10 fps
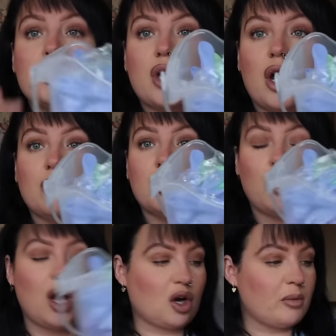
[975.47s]
So I'm going to
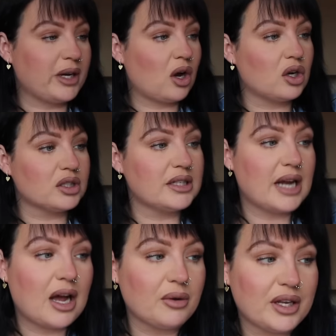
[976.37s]
work on my garden
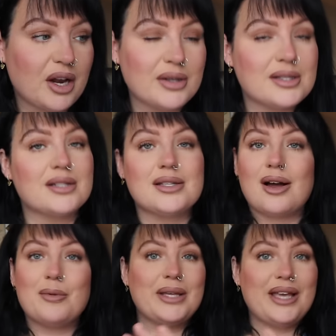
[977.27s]
now, you know. It's that
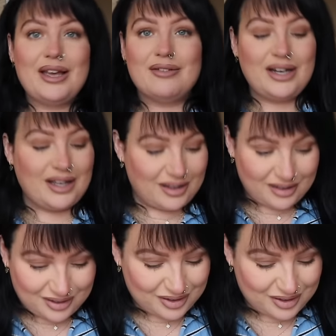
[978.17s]
time of year, isn't it?